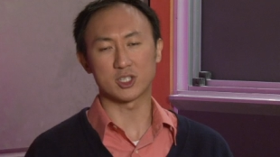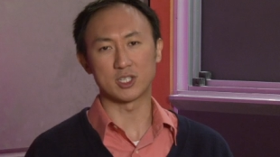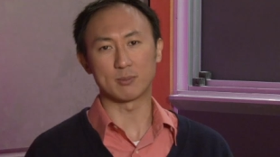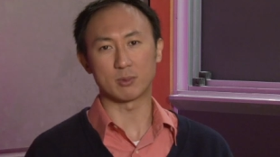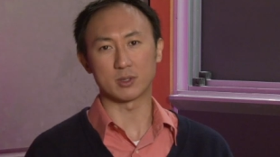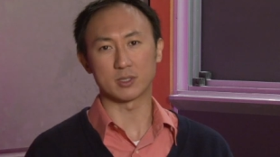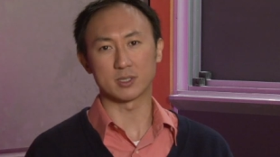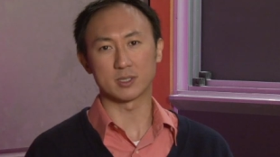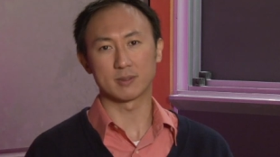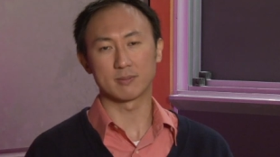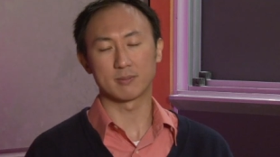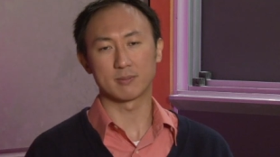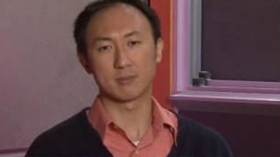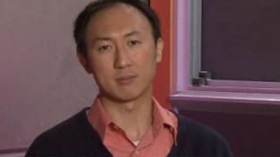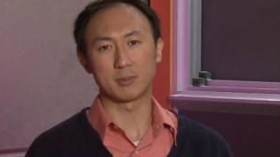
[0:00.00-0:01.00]
numbers,
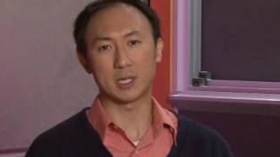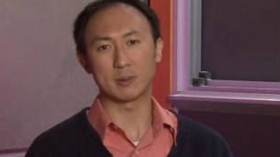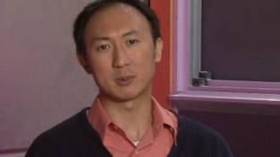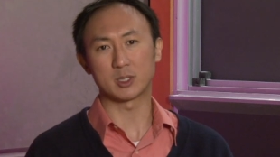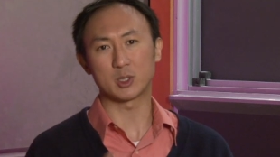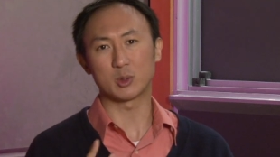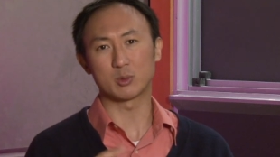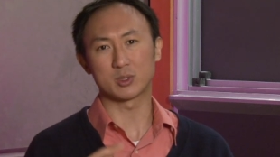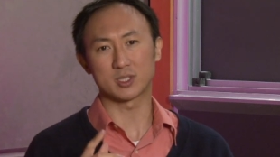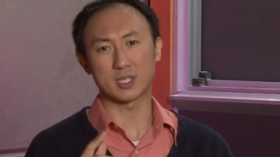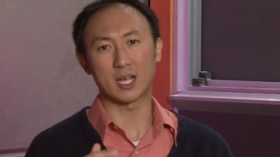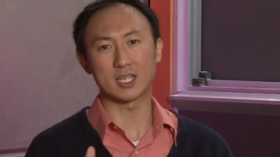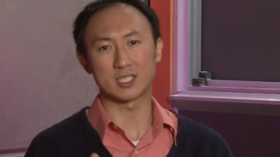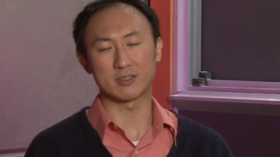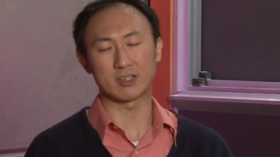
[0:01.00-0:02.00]
be able to use
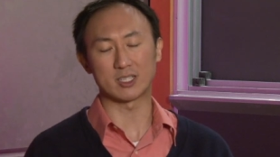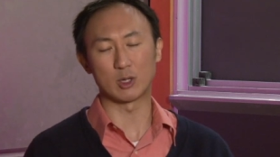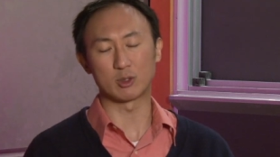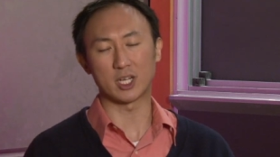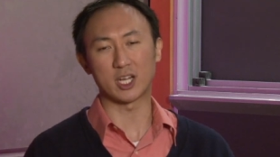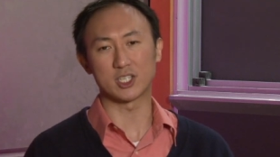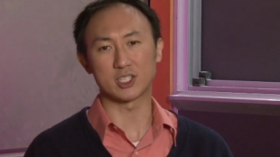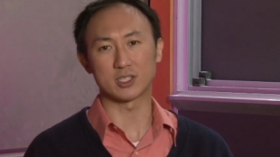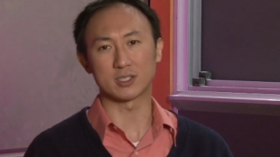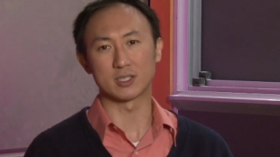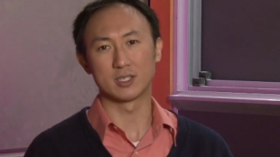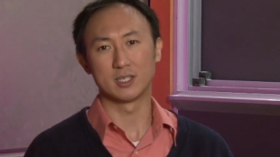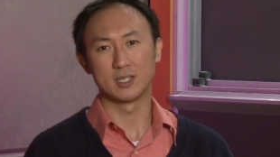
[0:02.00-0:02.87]
scientific notation.